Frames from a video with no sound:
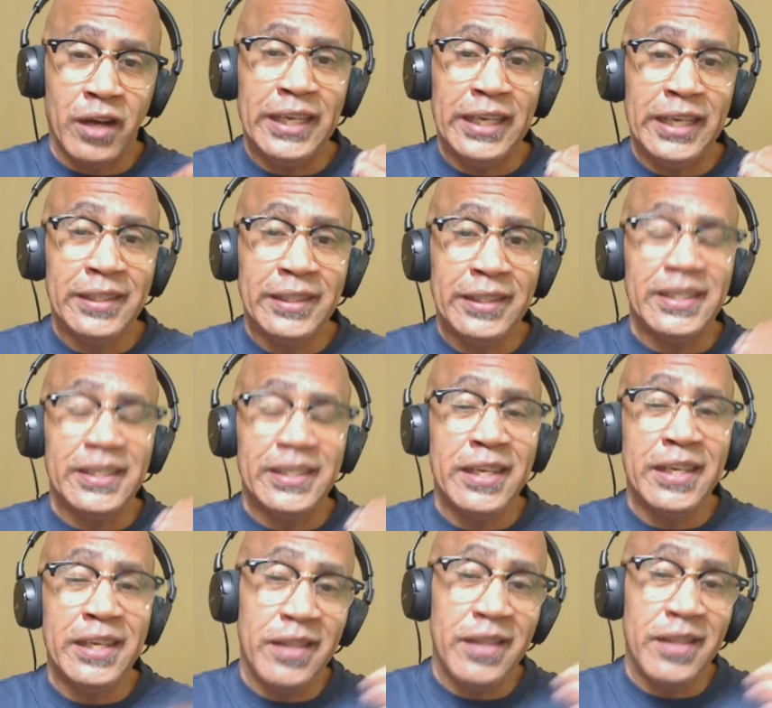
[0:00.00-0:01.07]
is
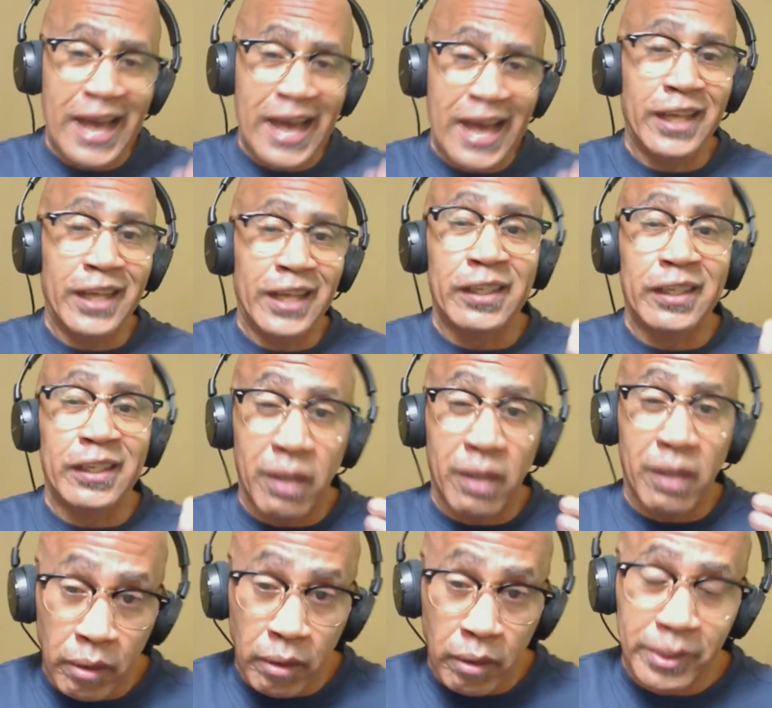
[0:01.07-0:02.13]
in the analytics
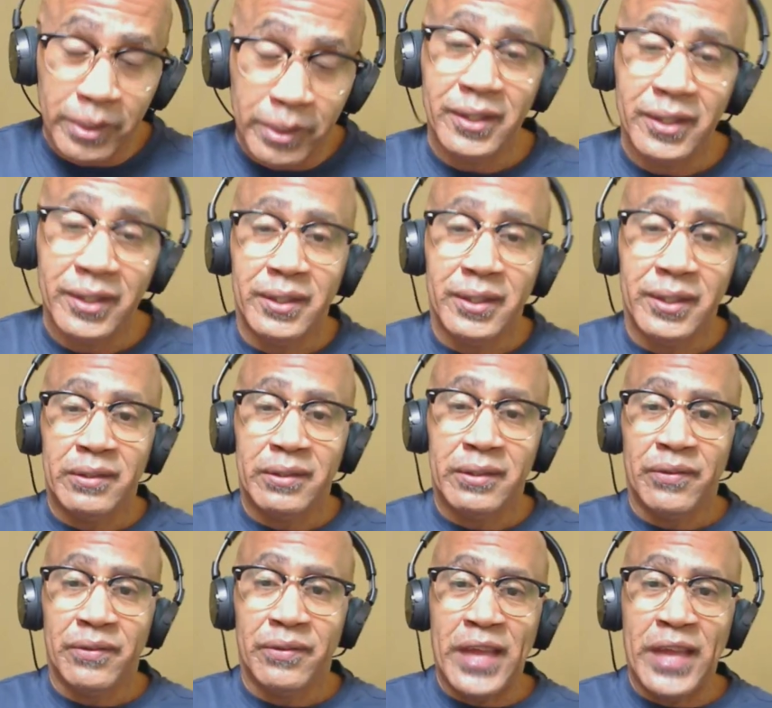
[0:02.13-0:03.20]
club
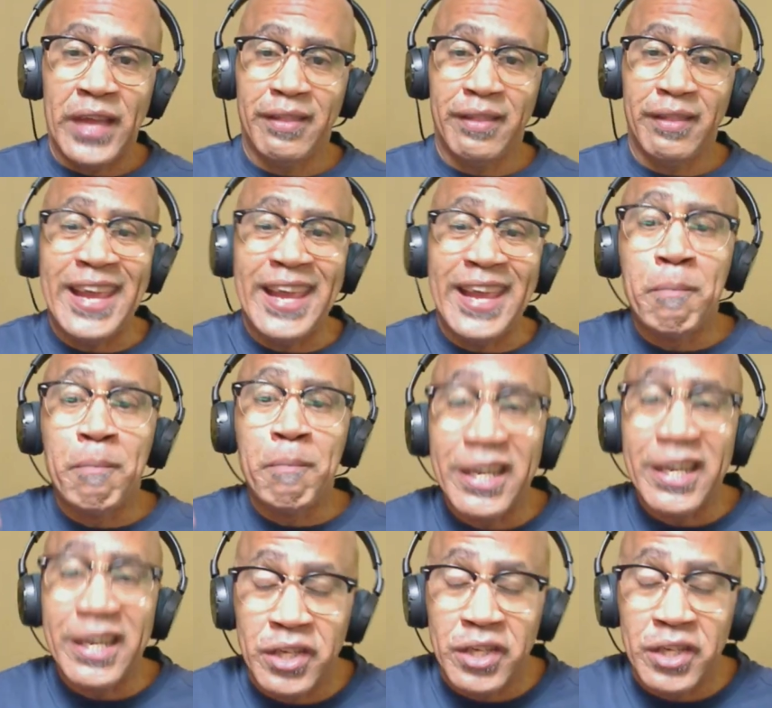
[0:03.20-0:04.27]
that they
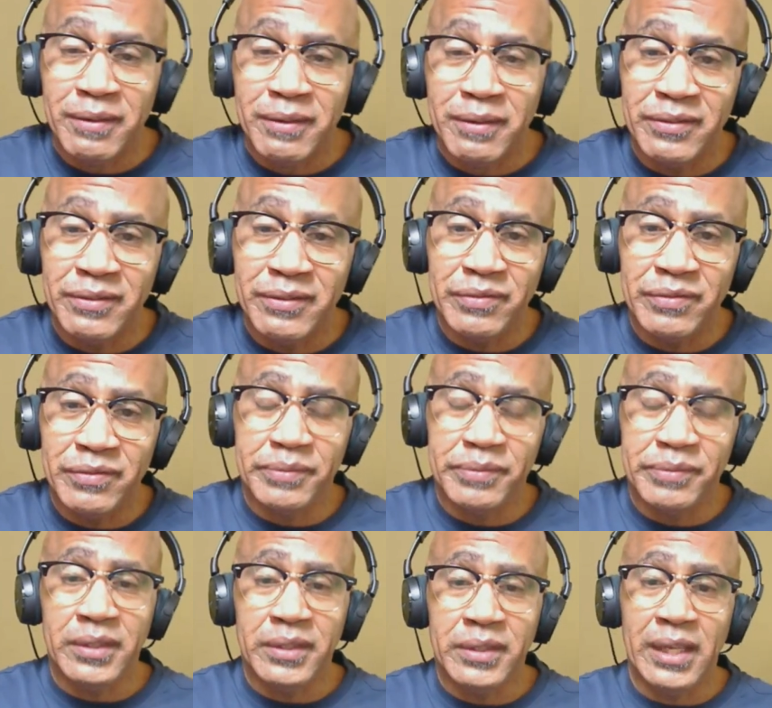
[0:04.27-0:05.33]
imagine
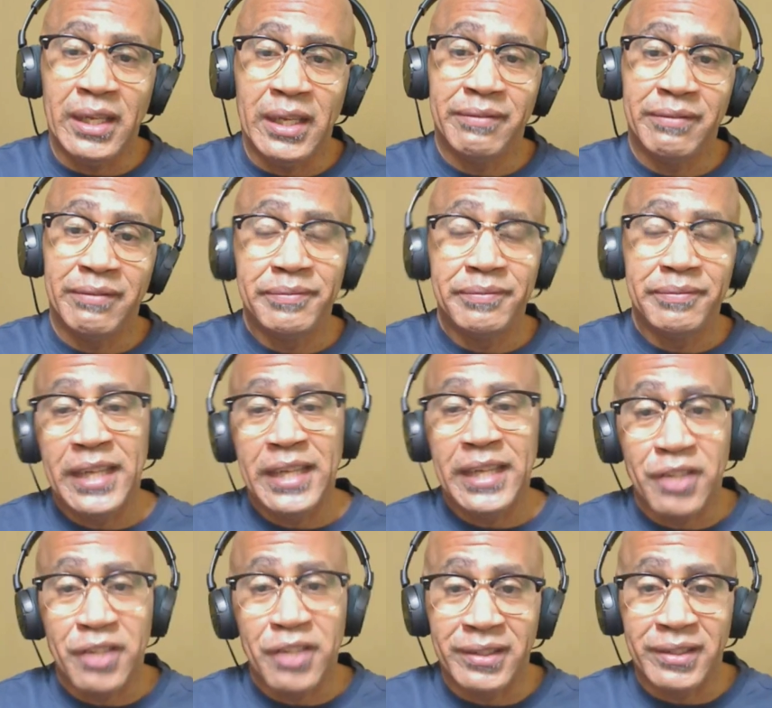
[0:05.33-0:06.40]

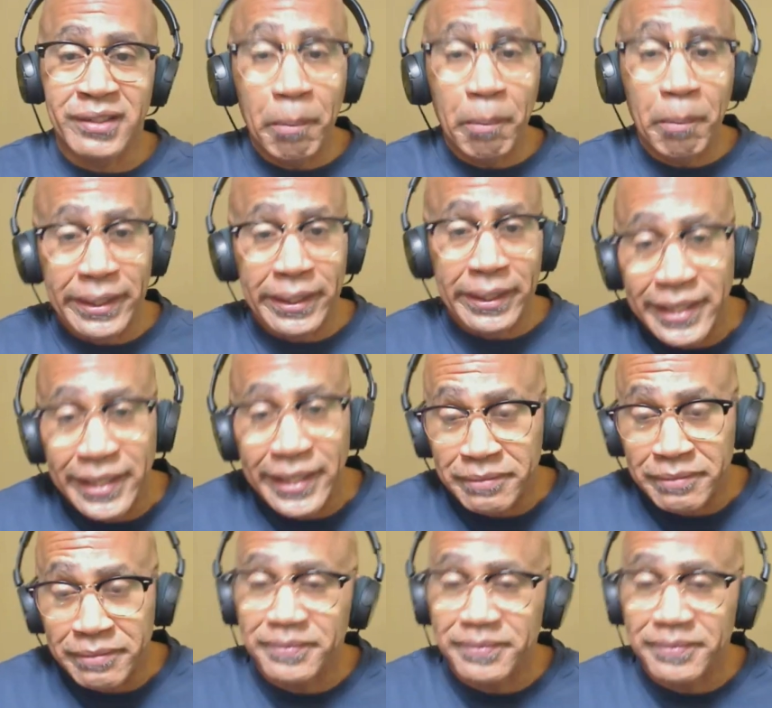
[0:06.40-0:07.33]
HR has not been in.